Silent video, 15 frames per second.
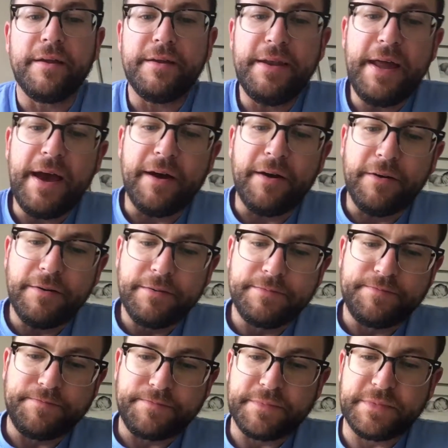Now,
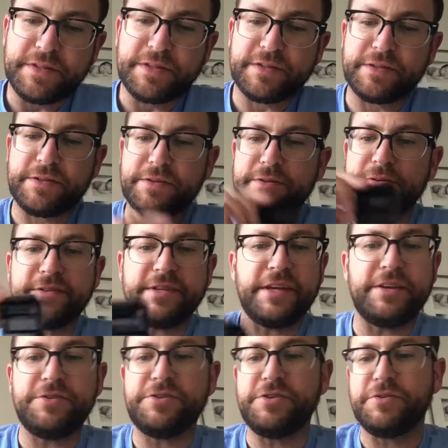say
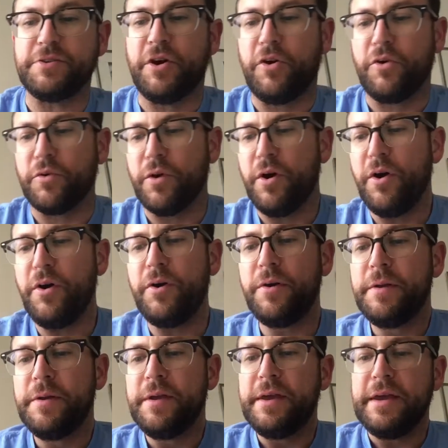you shoot the whole roll
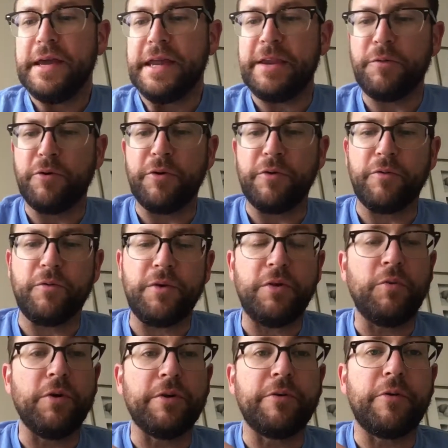and you
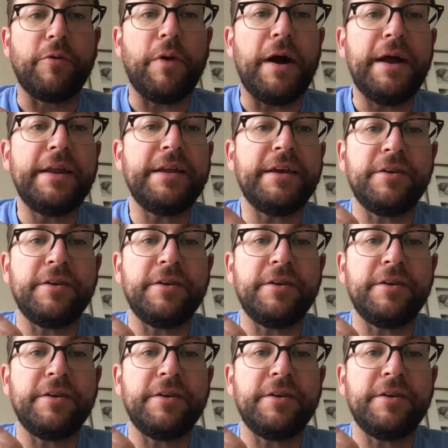want to rewind it.